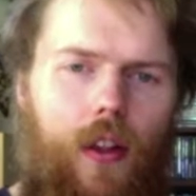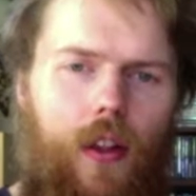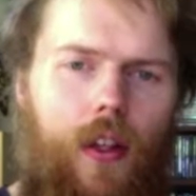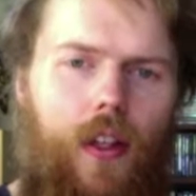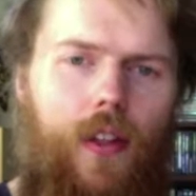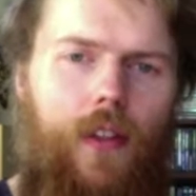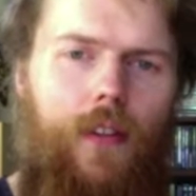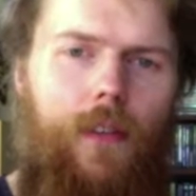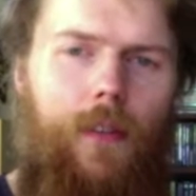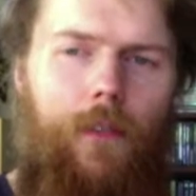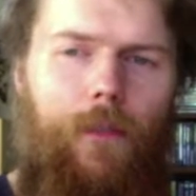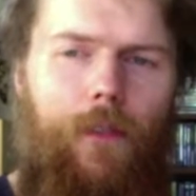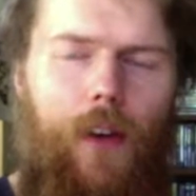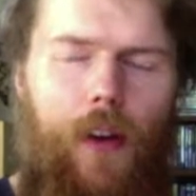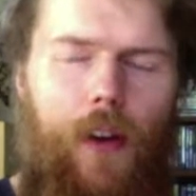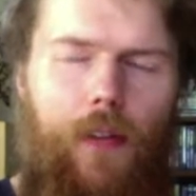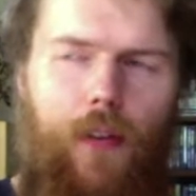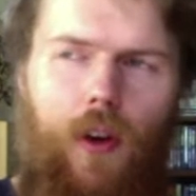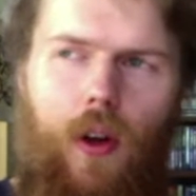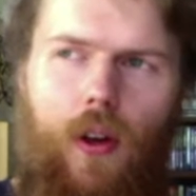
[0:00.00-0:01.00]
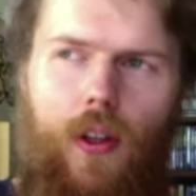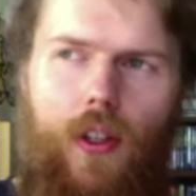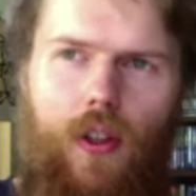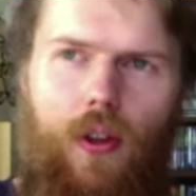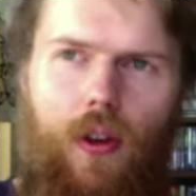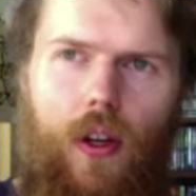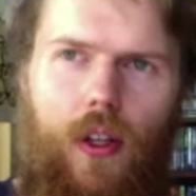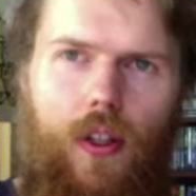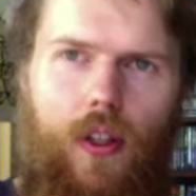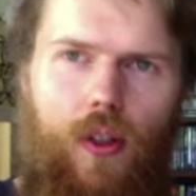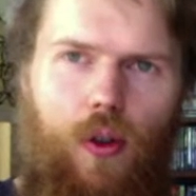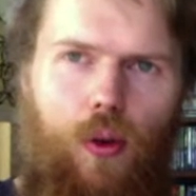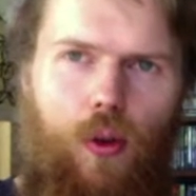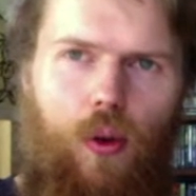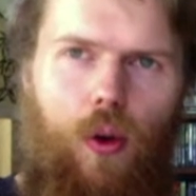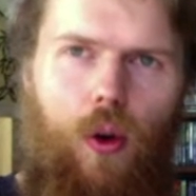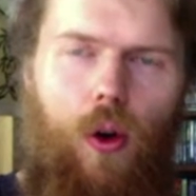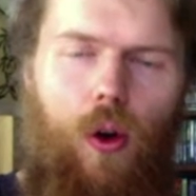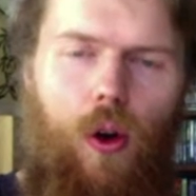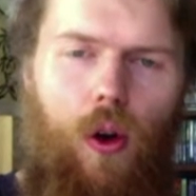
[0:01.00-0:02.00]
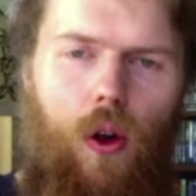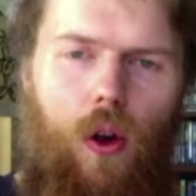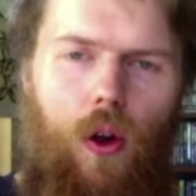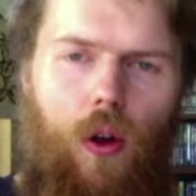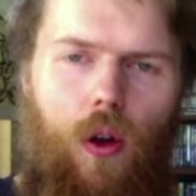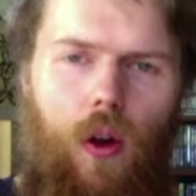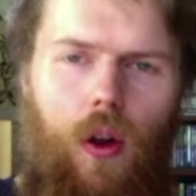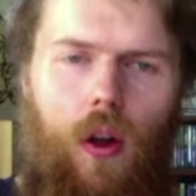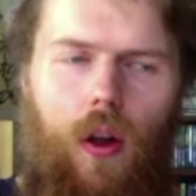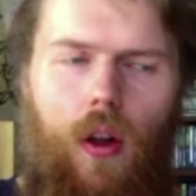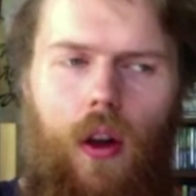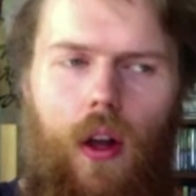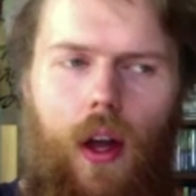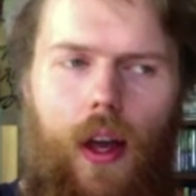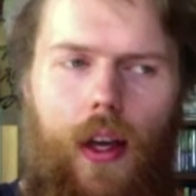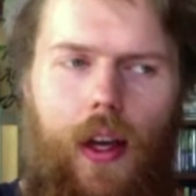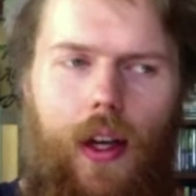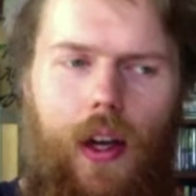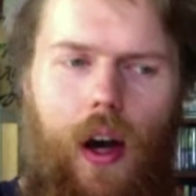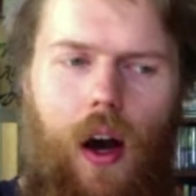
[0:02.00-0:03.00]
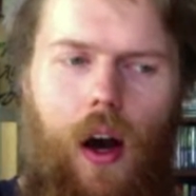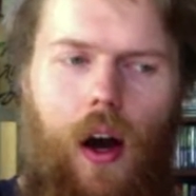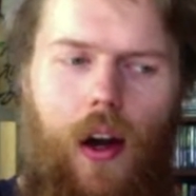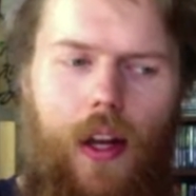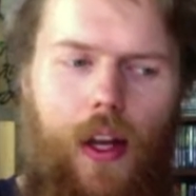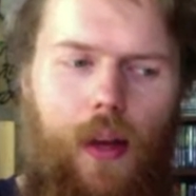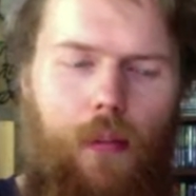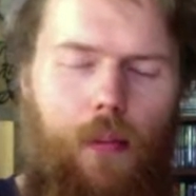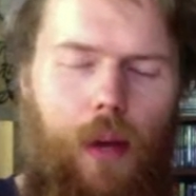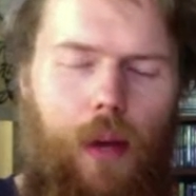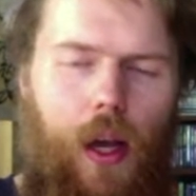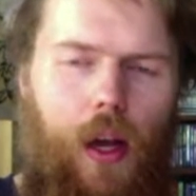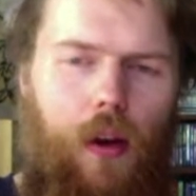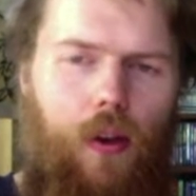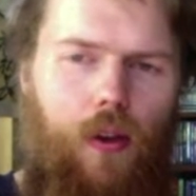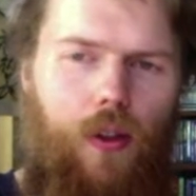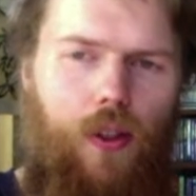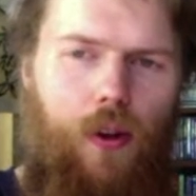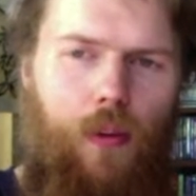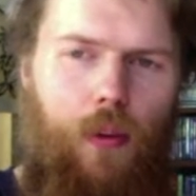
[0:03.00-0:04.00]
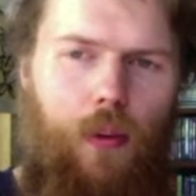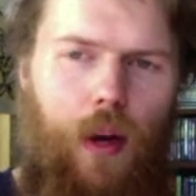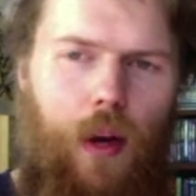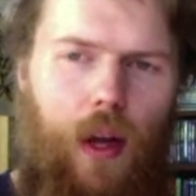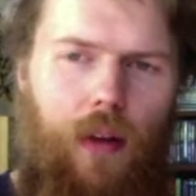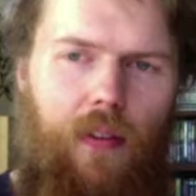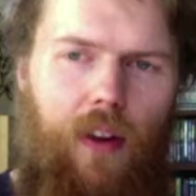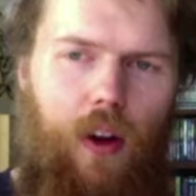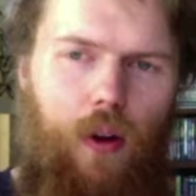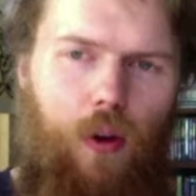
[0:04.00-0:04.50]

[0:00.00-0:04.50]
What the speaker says: there's 5 college students who all like anime on some level,